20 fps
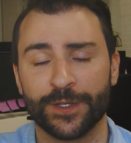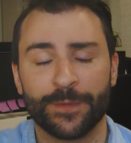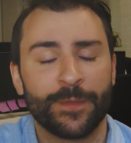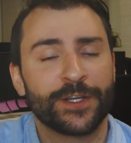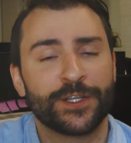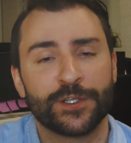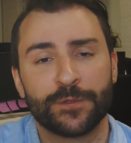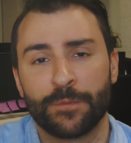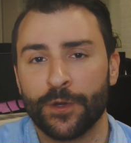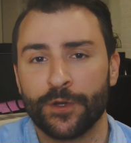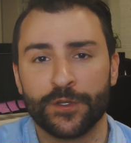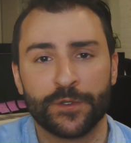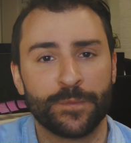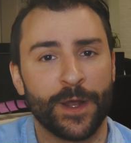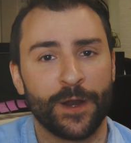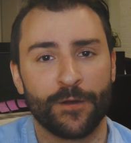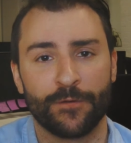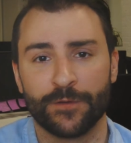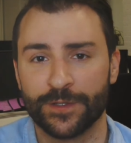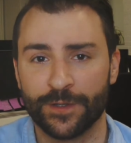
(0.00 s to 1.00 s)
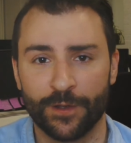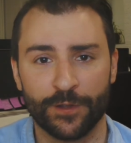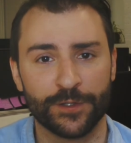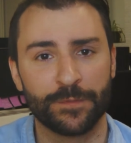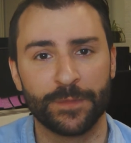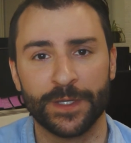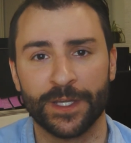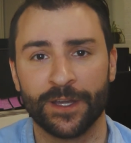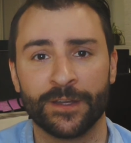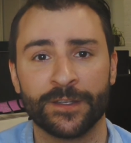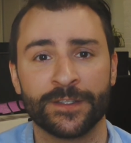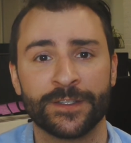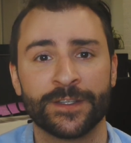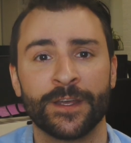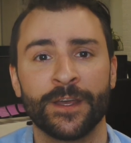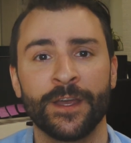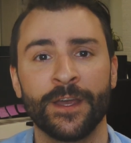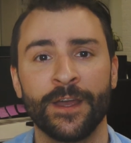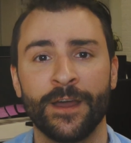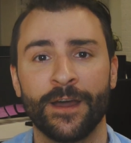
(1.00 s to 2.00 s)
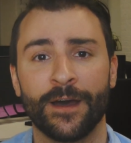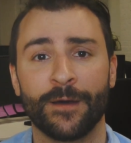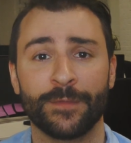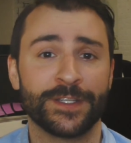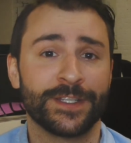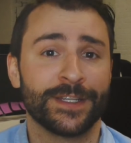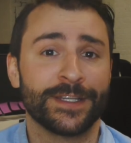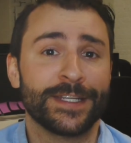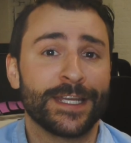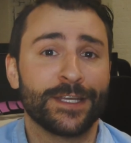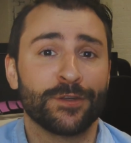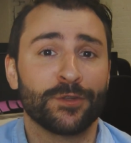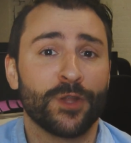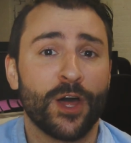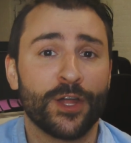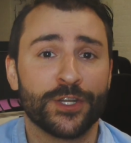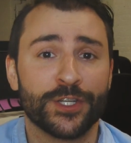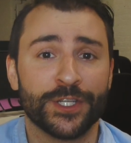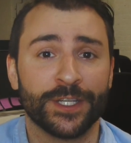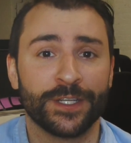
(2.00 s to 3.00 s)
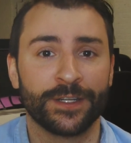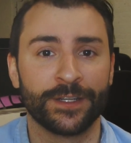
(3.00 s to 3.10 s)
It might just produce better results because it's the day you launched it.